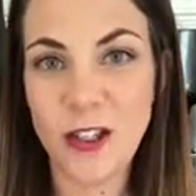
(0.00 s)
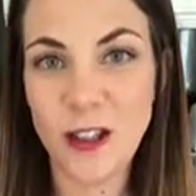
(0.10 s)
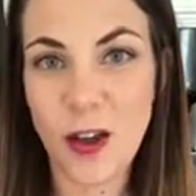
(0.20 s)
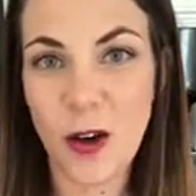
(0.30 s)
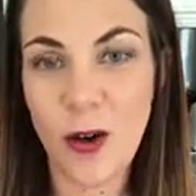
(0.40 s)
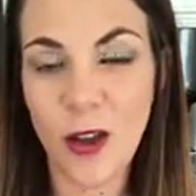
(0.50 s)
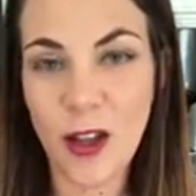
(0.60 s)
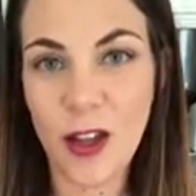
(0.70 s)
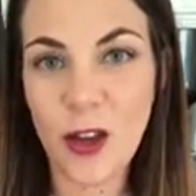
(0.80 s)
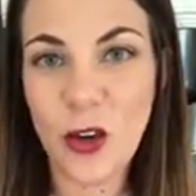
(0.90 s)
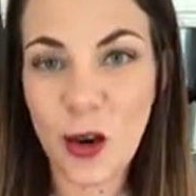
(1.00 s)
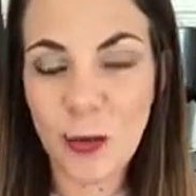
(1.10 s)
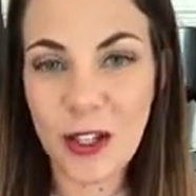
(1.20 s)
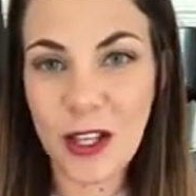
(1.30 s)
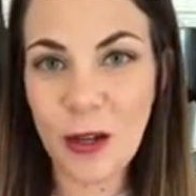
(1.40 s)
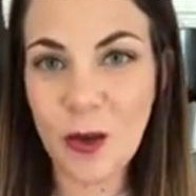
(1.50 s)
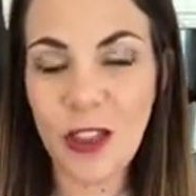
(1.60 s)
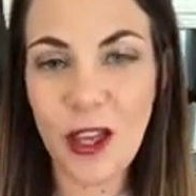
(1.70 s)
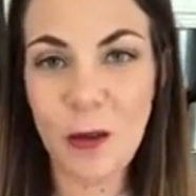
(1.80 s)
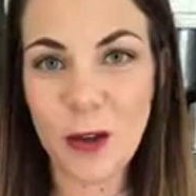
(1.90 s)
So normally
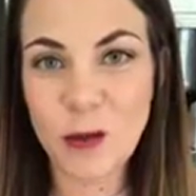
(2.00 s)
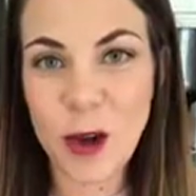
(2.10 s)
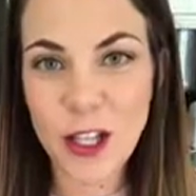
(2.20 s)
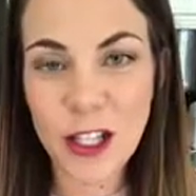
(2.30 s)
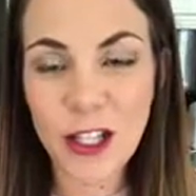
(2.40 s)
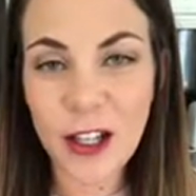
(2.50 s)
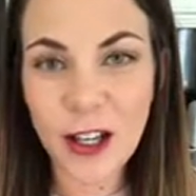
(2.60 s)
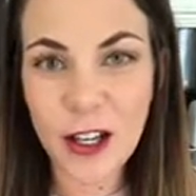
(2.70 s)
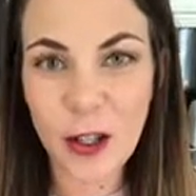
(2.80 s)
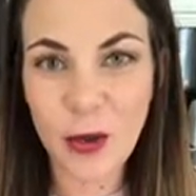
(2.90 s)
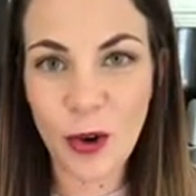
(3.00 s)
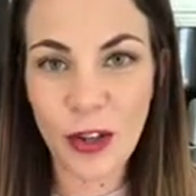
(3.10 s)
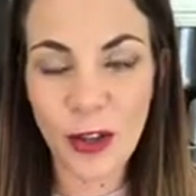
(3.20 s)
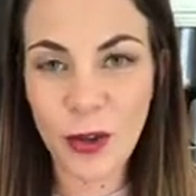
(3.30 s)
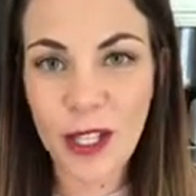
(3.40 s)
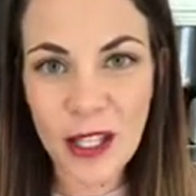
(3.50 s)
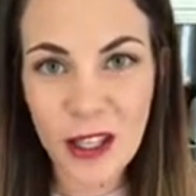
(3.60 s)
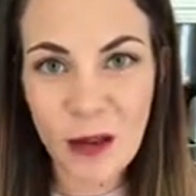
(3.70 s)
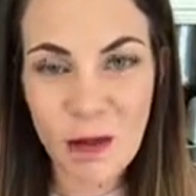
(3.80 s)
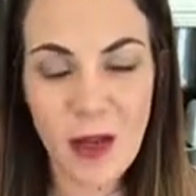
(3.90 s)
with like most brush cleaner, you clean
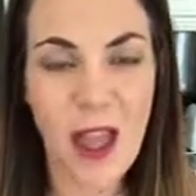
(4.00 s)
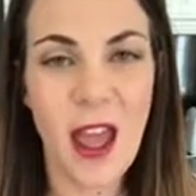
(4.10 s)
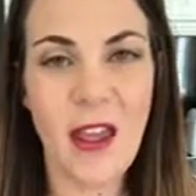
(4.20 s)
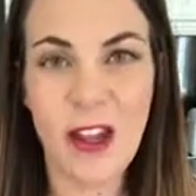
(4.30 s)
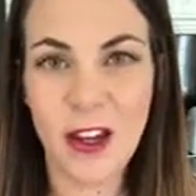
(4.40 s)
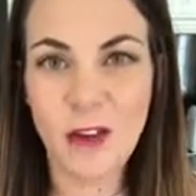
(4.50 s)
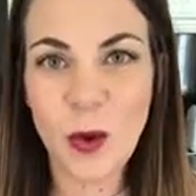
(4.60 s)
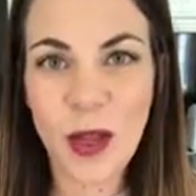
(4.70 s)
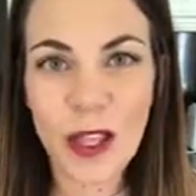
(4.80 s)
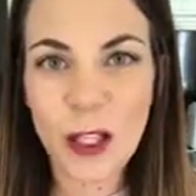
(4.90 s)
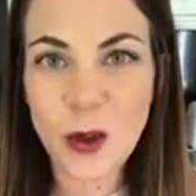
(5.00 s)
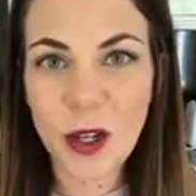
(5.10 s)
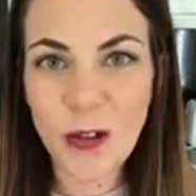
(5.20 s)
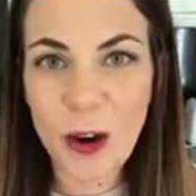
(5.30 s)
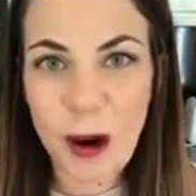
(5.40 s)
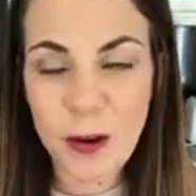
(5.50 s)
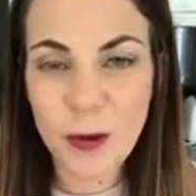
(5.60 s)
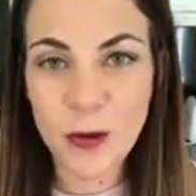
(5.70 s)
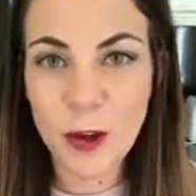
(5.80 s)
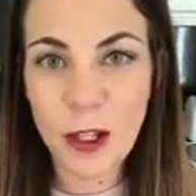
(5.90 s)
them and then you have to wait like 24 hours
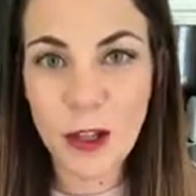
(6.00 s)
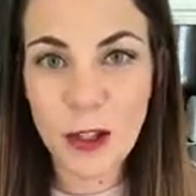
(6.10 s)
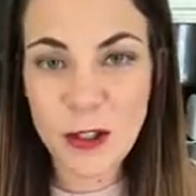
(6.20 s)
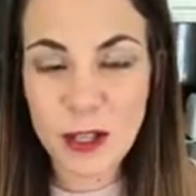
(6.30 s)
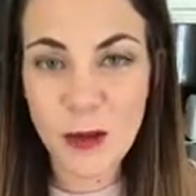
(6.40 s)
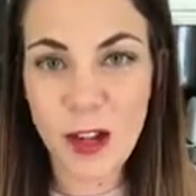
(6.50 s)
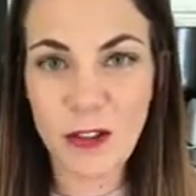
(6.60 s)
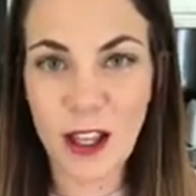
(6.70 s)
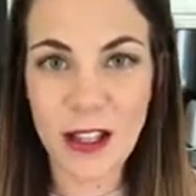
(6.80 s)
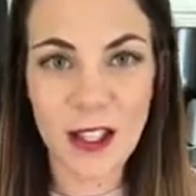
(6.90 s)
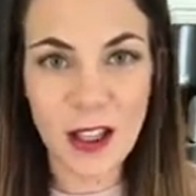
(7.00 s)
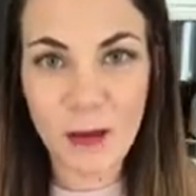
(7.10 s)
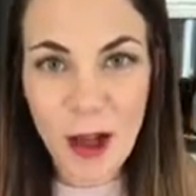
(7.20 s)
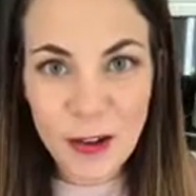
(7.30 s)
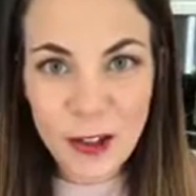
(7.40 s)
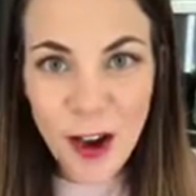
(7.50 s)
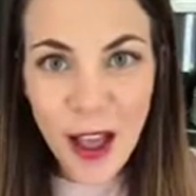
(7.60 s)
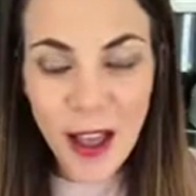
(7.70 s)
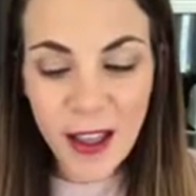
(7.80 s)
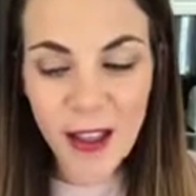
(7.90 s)
before you can use them. You have to like set them out to
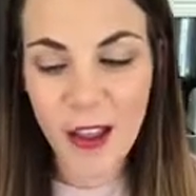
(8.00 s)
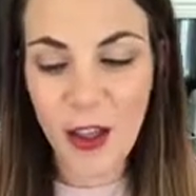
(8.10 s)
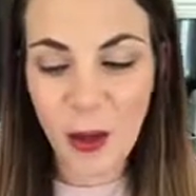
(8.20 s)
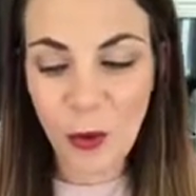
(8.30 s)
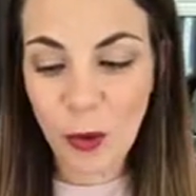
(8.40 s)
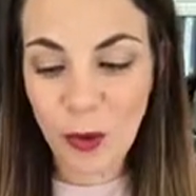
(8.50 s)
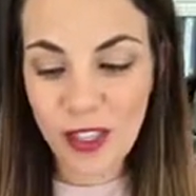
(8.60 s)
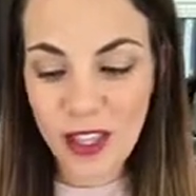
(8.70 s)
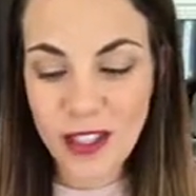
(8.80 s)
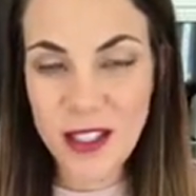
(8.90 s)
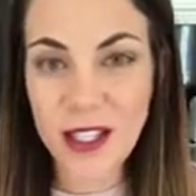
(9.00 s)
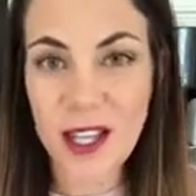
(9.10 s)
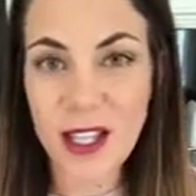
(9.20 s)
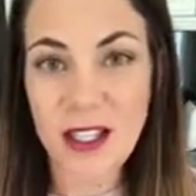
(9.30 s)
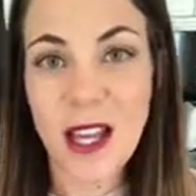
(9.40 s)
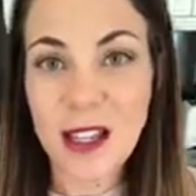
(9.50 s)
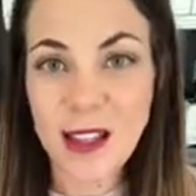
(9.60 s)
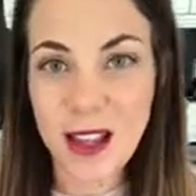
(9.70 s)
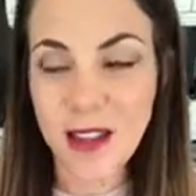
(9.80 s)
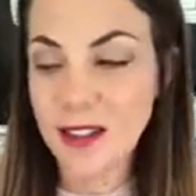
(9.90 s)
dry. Well, with this, it takes 10
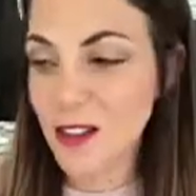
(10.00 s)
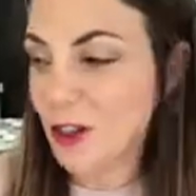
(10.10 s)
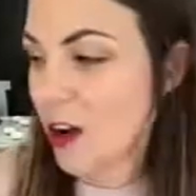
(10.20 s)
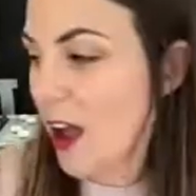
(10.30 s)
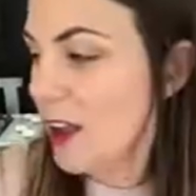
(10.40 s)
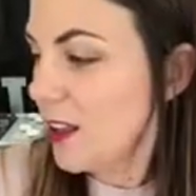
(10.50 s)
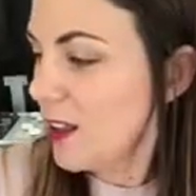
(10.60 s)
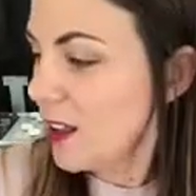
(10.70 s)
seconds to dry.